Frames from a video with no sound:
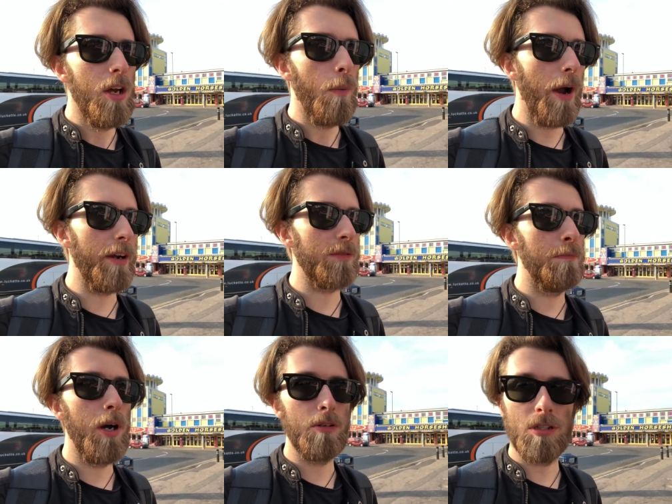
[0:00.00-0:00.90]
Whereas
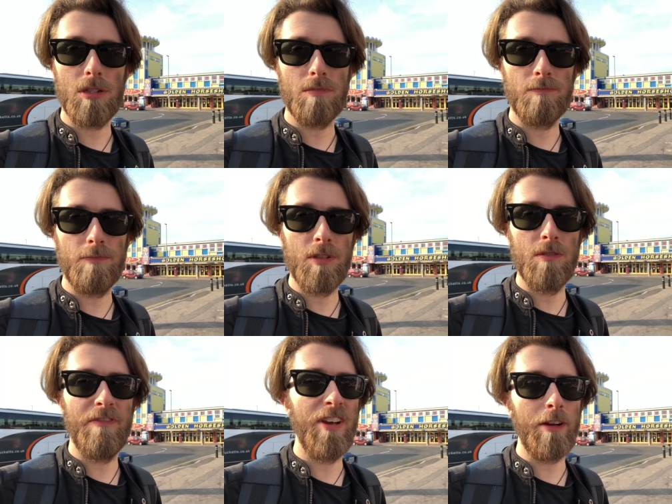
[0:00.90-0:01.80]
most
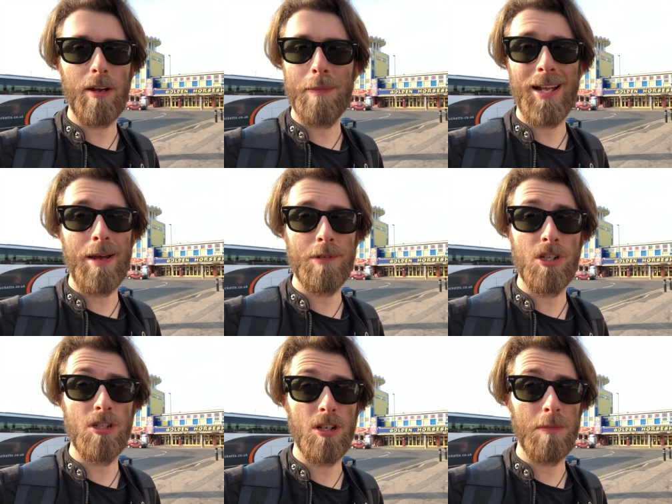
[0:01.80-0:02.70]
variable
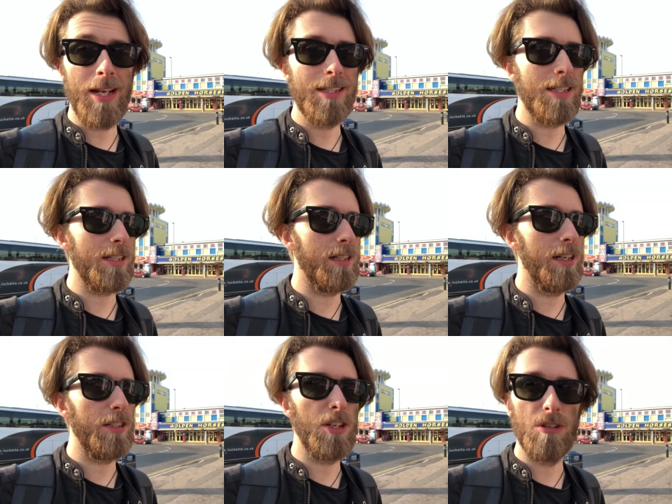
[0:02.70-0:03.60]
aperture zoom lenses are kind
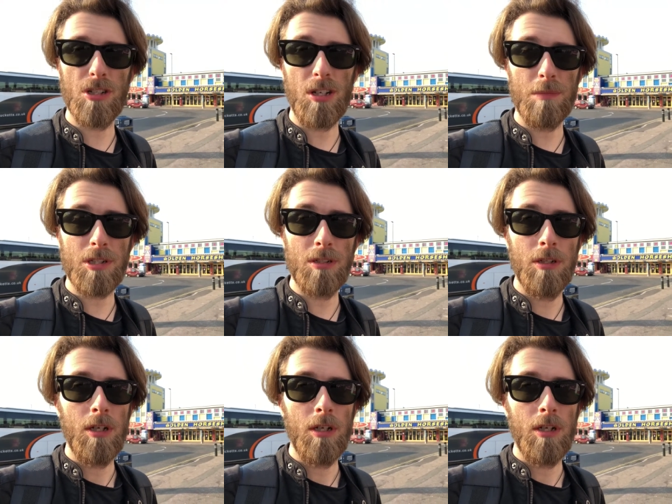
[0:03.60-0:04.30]
of two stops.